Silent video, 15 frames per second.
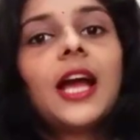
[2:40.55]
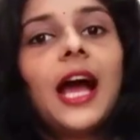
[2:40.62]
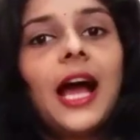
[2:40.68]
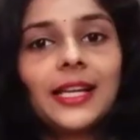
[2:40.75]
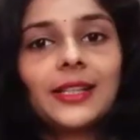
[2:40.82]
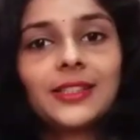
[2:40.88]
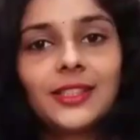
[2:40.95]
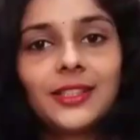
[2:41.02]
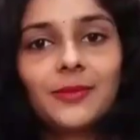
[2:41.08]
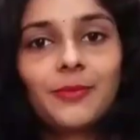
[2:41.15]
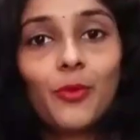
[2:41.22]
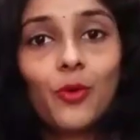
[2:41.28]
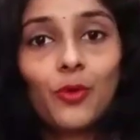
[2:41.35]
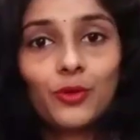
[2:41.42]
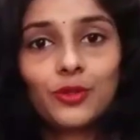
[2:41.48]
I think
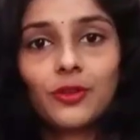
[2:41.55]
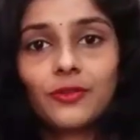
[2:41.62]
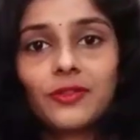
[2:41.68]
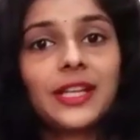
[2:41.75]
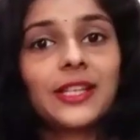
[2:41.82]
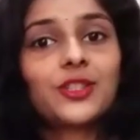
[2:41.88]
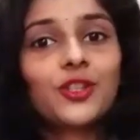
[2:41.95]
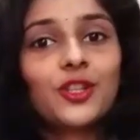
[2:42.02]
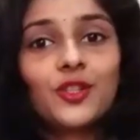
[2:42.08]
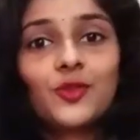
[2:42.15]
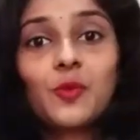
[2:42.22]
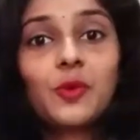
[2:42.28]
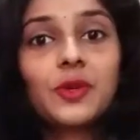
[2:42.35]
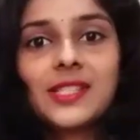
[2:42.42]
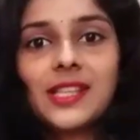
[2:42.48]
most of the lecturers
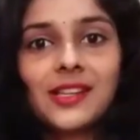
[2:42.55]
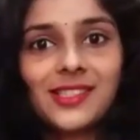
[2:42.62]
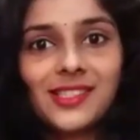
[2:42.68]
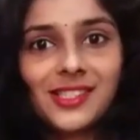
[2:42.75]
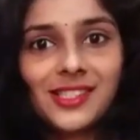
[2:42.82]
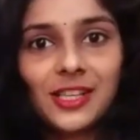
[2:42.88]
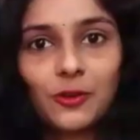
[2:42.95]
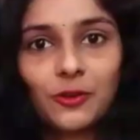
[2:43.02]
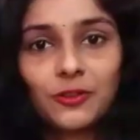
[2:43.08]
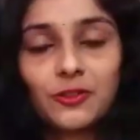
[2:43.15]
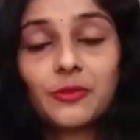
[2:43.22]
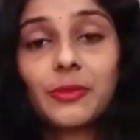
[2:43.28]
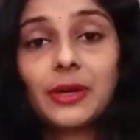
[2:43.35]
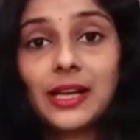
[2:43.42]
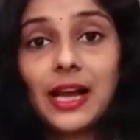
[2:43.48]
won't suggest that
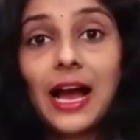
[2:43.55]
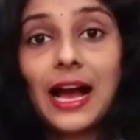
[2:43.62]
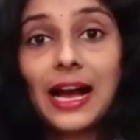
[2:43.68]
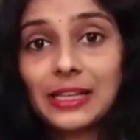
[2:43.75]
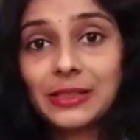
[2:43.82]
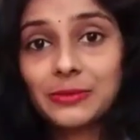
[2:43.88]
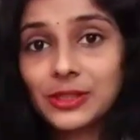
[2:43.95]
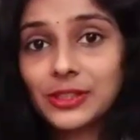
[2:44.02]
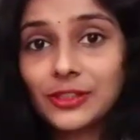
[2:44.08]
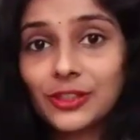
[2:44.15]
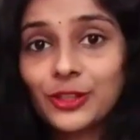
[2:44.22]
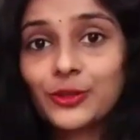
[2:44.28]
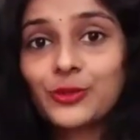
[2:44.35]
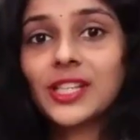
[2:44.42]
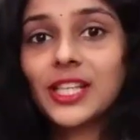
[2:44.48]
also, but I am
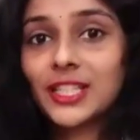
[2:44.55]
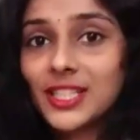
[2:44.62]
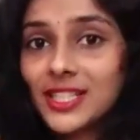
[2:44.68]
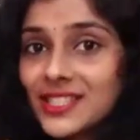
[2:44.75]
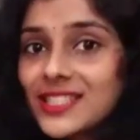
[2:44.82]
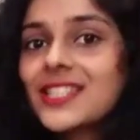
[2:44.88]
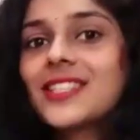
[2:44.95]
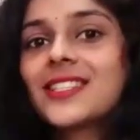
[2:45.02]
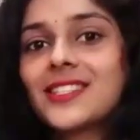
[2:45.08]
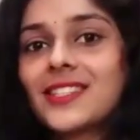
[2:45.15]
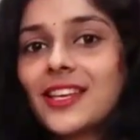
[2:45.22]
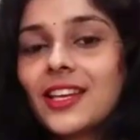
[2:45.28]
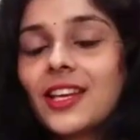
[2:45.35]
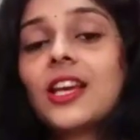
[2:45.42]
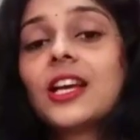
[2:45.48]
here to suggest this
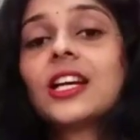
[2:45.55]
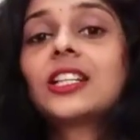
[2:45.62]
thing.